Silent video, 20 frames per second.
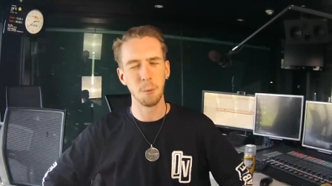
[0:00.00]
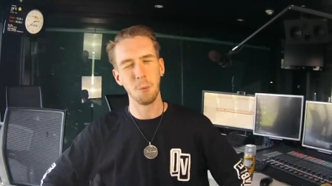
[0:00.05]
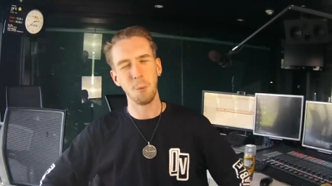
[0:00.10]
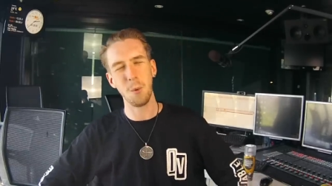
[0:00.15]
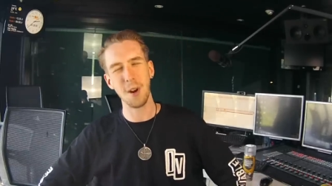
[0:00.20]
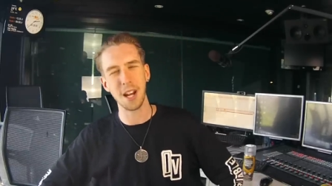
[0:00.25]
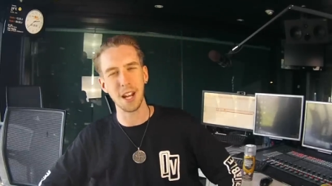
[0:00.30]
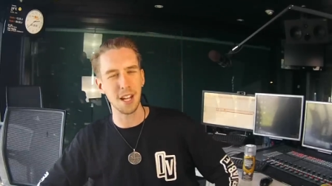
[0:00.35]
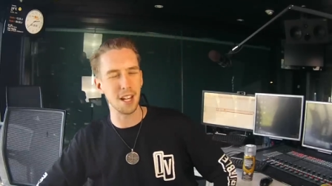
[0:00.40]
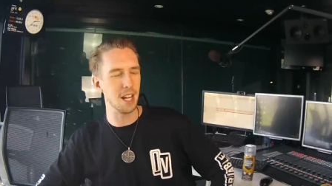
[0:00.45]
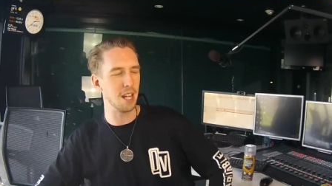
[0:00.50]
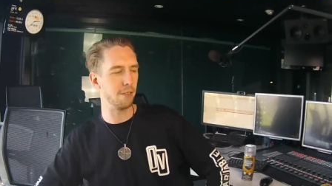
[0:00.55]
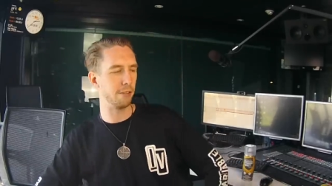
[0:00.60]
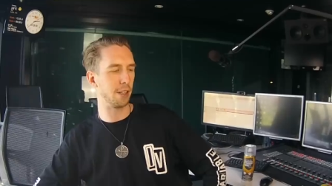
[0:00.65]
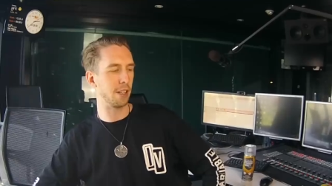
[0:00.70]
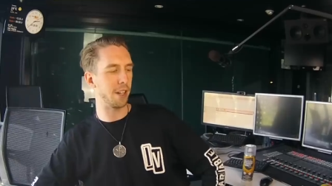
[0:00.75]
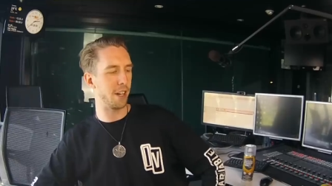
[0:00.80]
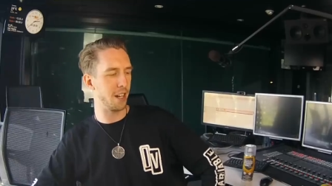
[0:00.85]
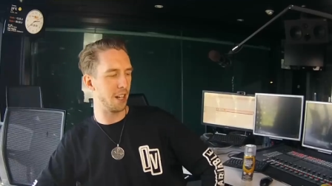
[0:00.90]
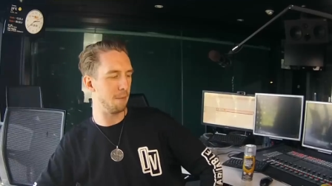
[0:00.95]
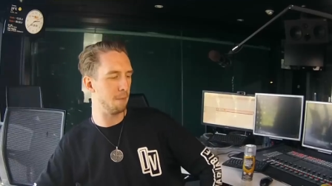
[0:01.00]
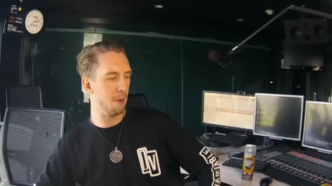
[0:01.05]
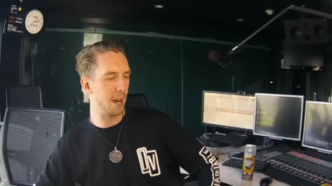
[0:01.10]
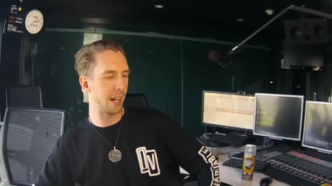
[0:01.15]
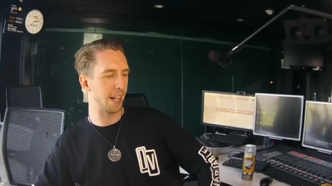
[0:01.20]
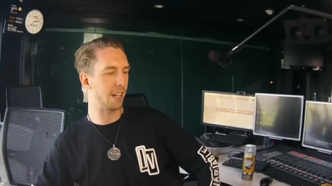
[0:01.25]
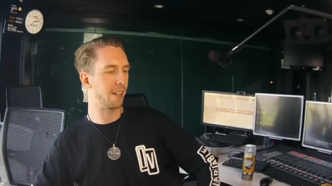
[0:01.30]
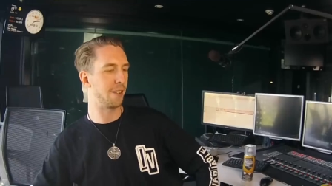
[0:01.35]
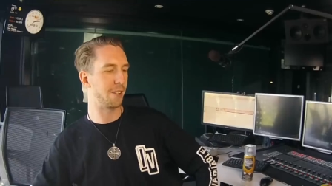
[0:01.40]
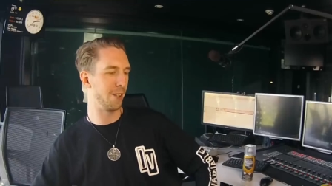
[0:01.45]
We ain't ever gonna
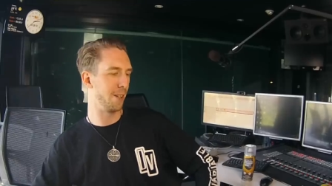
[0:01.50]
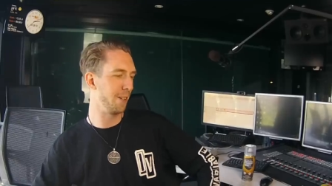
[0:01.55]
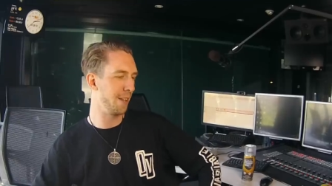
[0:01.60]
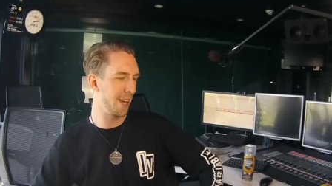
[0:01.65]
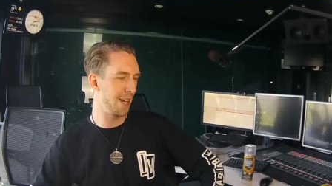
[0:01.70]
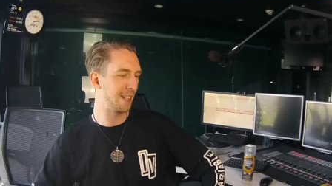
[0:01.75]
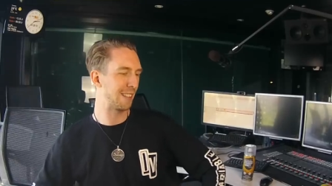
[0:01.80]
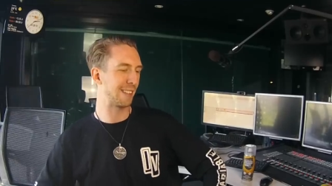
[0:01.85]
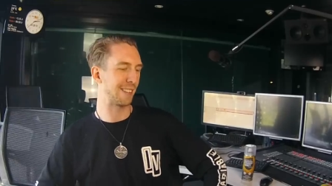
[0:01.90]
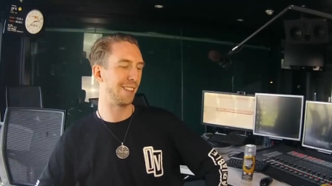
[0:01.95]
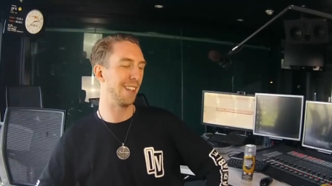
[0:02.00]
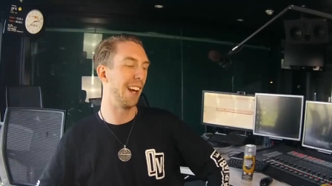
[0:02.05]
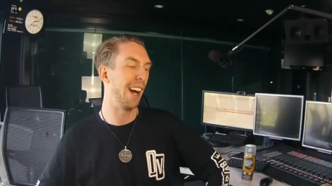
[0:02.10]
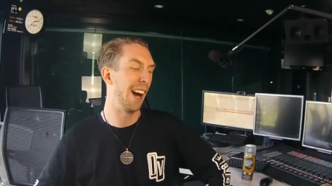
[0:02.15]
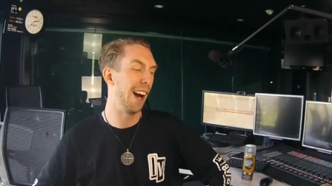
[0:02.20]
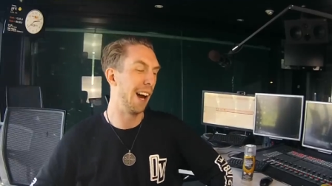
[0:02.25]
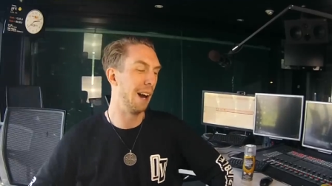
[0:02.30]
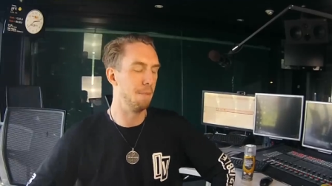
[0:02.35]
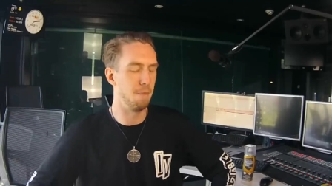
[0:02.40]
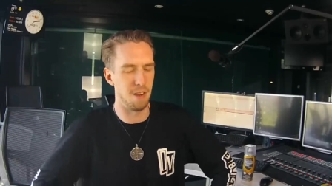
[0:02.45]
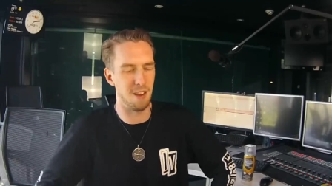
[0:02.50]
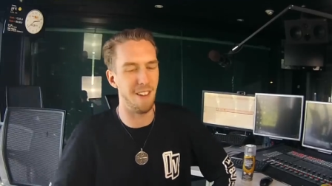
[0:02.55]
make it to this club.